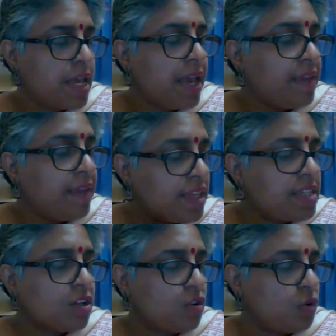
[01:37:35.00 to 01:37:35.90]
In
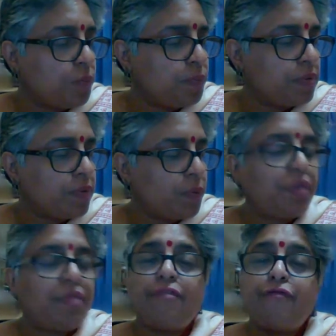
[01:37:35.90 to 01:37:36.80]
this group,
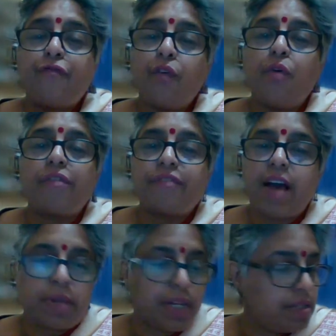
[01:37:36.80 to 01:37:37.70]
we were 4
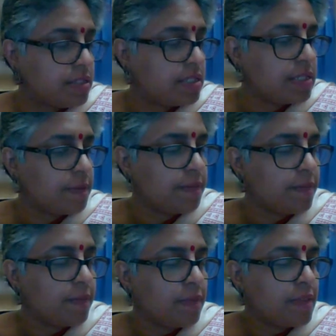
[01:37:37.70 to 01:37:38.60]
families.
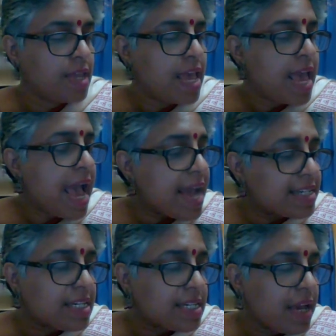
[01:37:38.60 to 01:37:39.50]
At
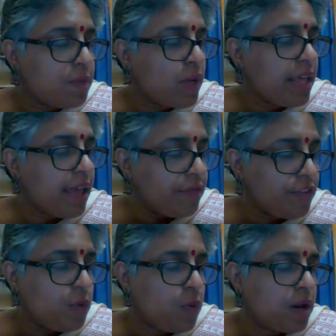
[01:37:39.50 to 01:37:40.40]
a time when
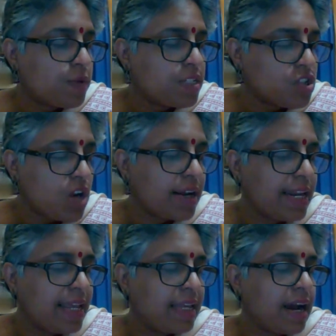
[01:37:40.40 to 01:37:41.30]
everyone was
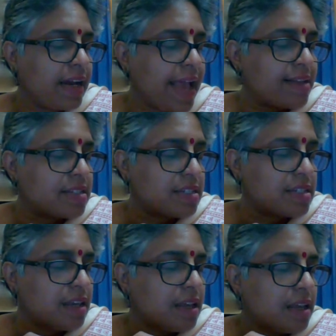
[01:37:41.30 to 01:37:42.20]
struggling against
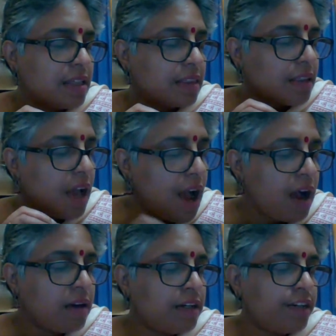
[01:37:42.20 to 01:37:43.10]

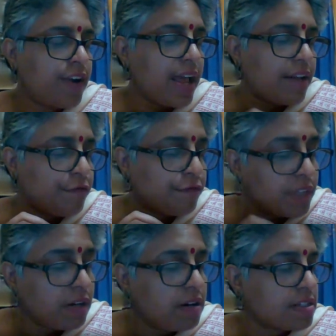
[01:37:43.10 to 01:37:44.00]
hunger and
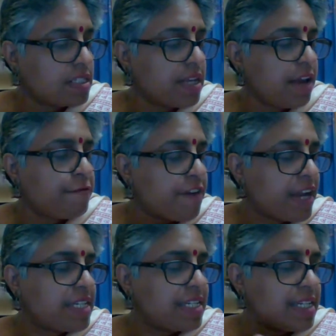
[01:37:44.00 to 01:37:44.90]
thirst and
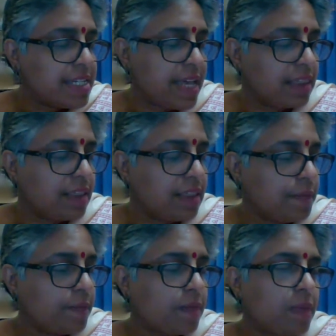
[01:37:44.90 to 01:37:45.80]
fighting death,
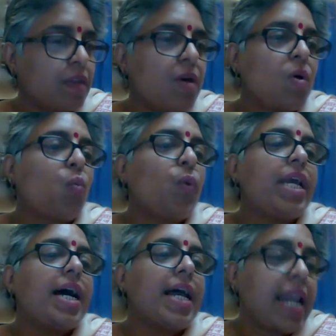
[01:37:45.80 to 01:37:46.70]

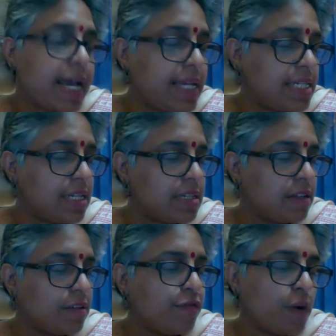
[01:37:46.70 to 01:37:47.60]
we alighted
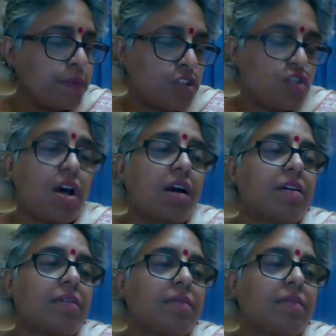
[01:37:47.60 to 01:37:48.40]
from the truck.